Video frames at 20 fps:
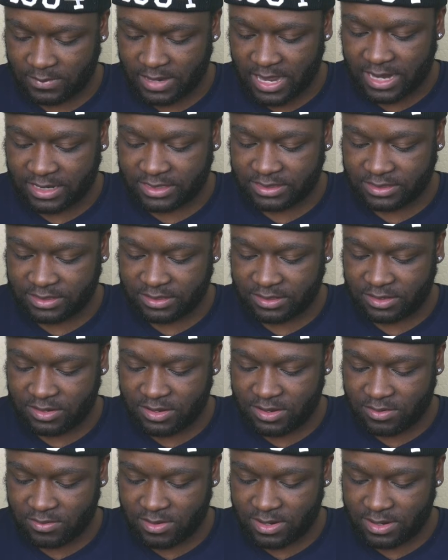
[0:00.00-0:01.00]
Actually, you
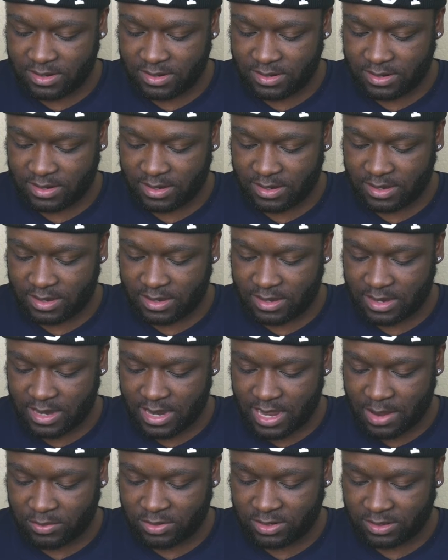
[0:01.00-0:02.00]
know what?
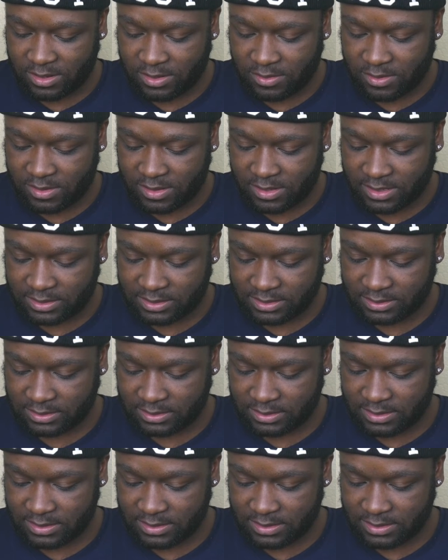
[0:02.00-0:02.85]
I'm gonna lower this